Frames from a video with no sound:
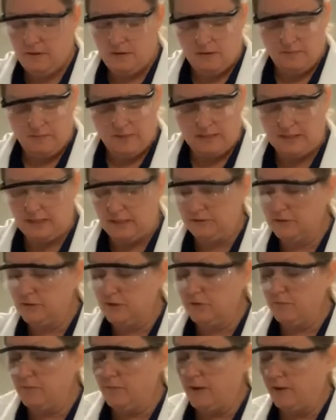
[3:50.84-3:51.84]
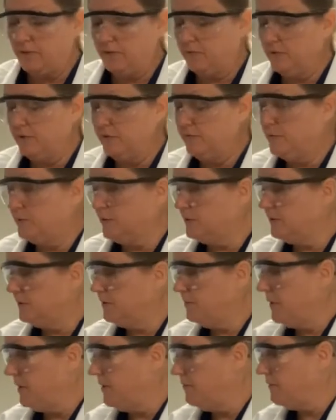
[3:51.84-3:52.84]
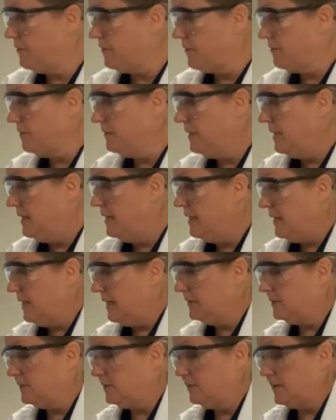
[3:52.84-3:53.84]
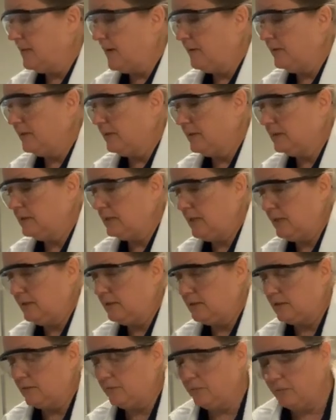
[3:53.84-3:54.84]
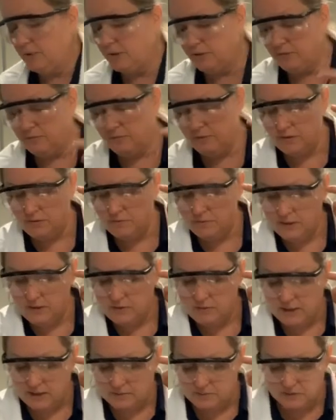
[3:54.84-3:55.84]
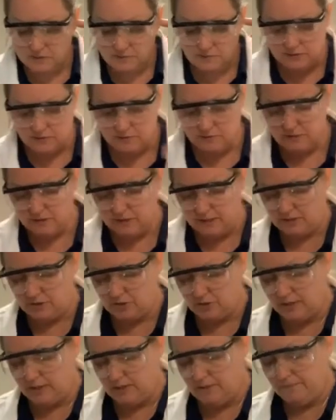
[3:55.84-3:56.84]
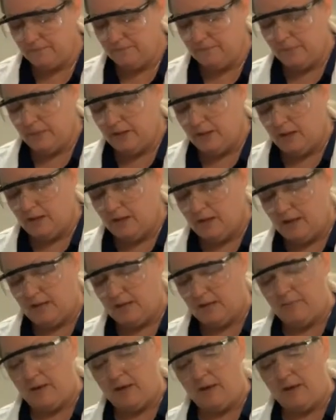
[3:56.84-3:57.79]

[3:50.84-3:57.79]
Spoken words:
my test tube, about 3/4 of the way full. And so now it contains the 0.33 grams of silver nitrate and about